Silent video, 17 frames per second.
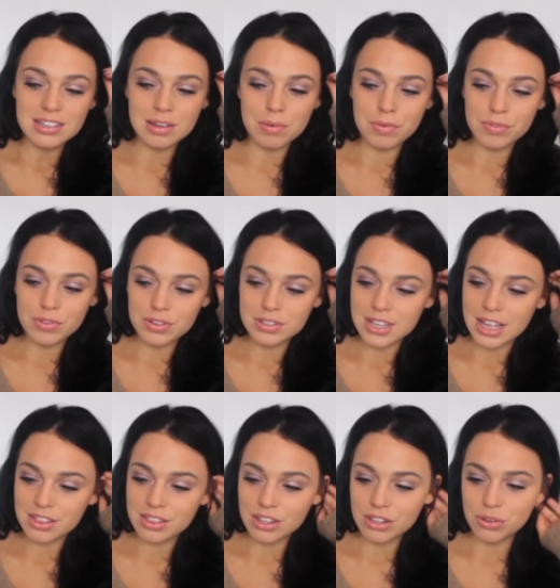Some of you
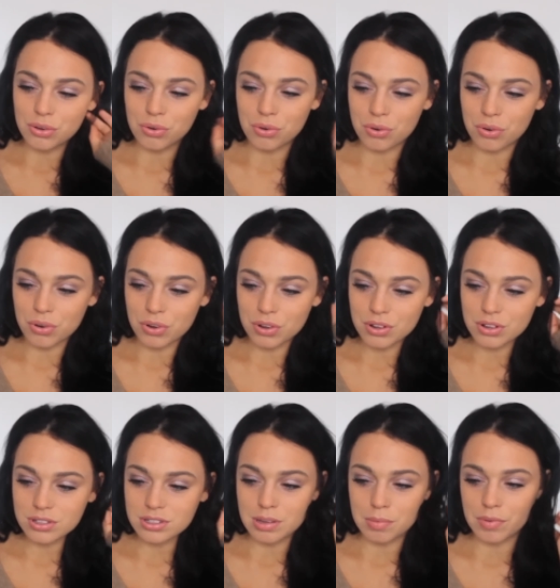said that you're
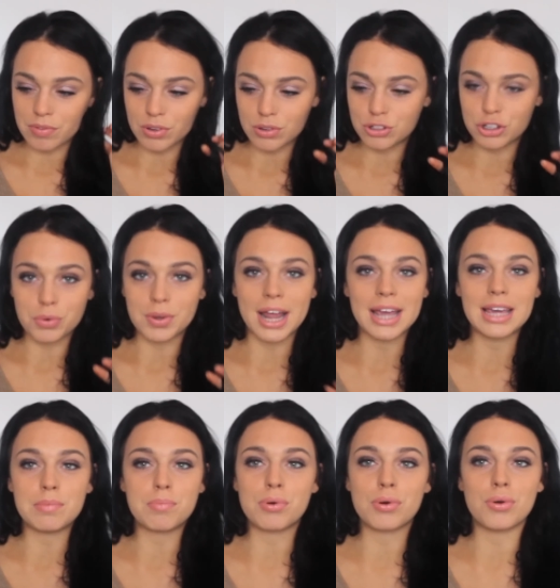some of you are due in
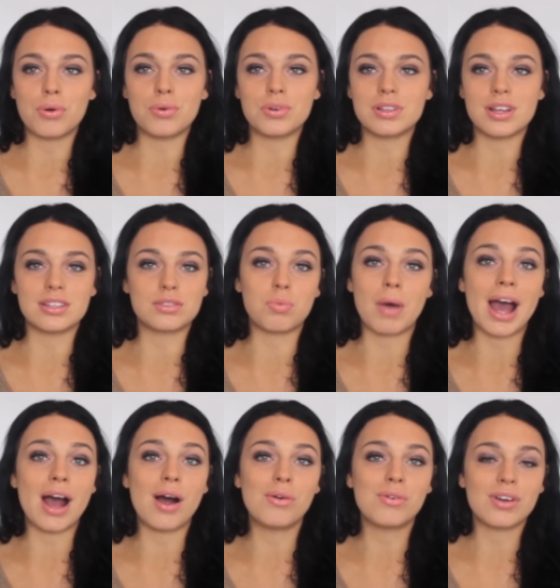April as
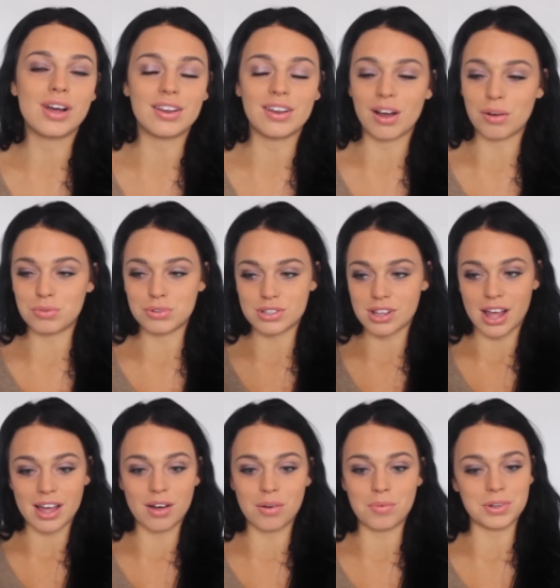well and I was
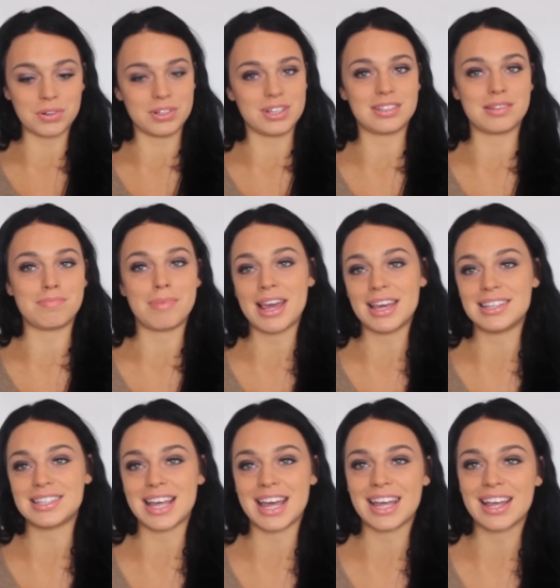like oh my god that's
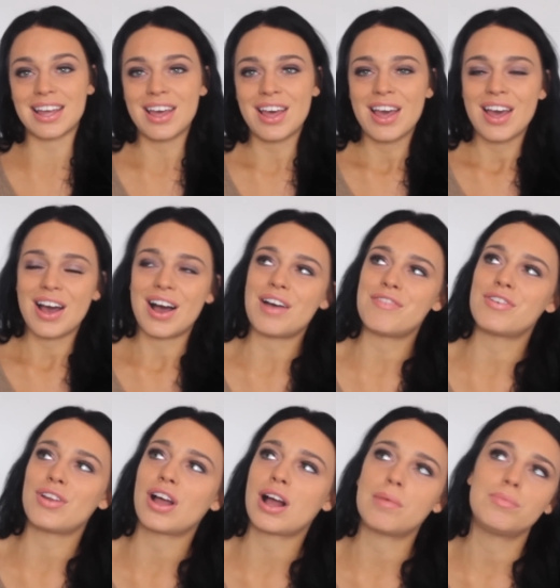amazing I
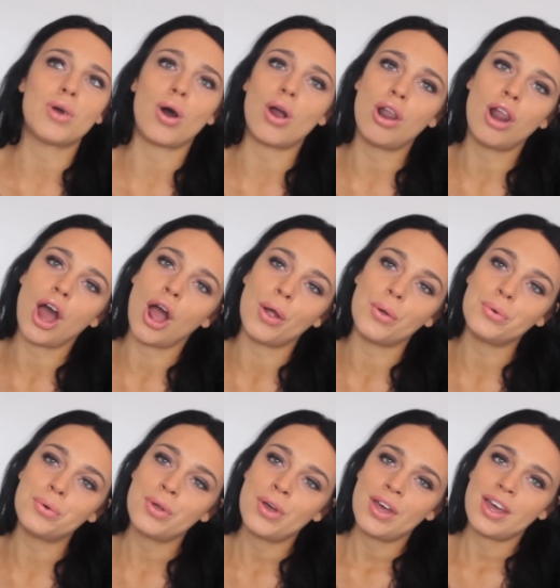feel like I'm not
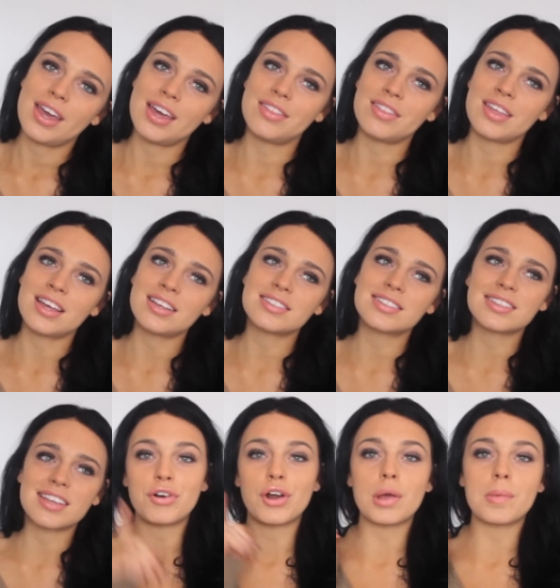alone in
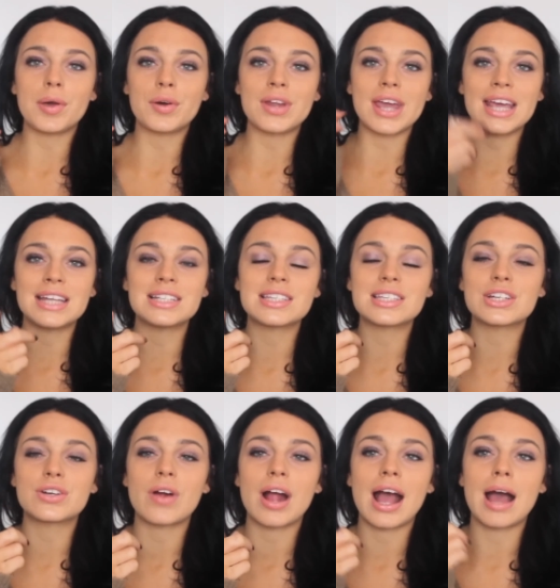this follow me on
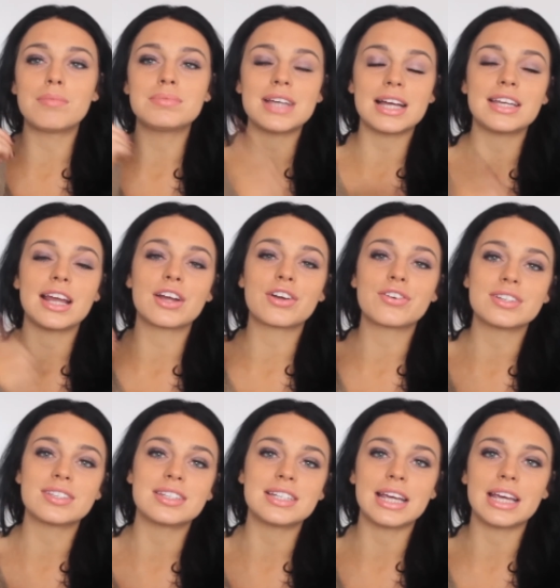Instagram Daniella
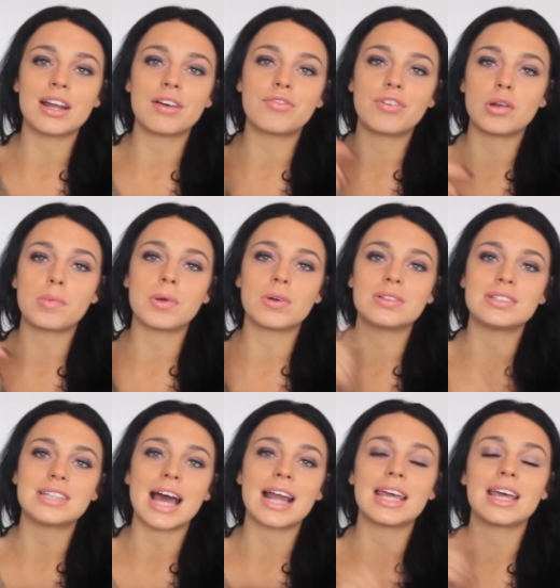Christina follow me
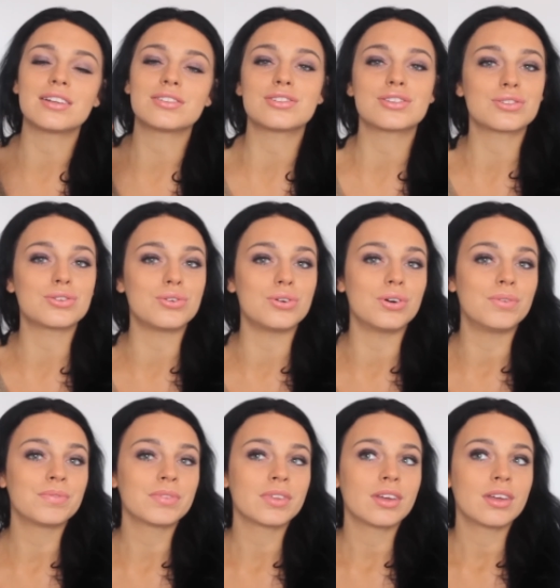on Danny
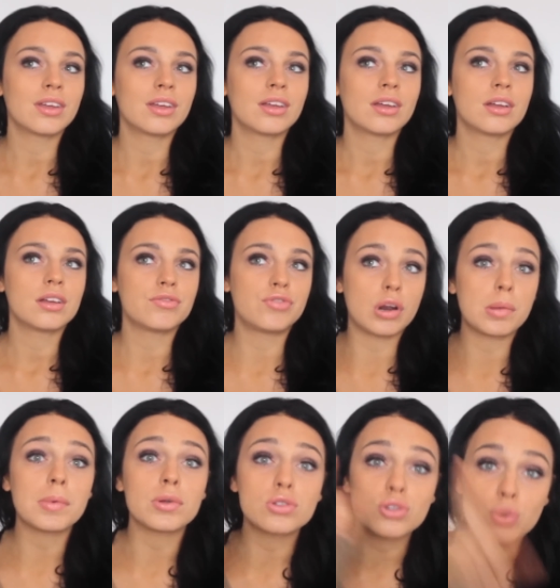underscore
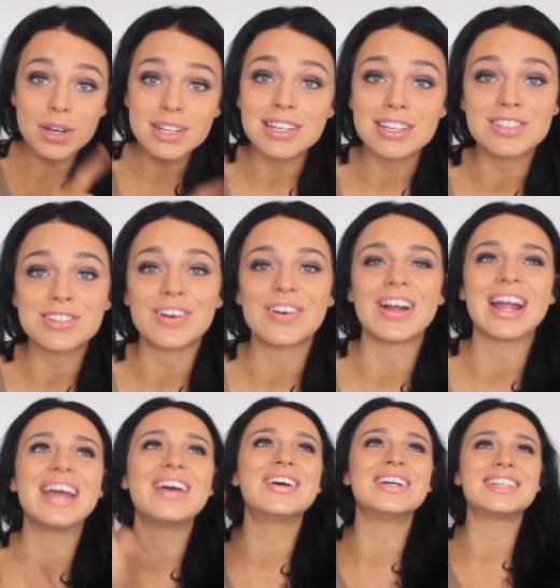follow me on Twitter, sorry,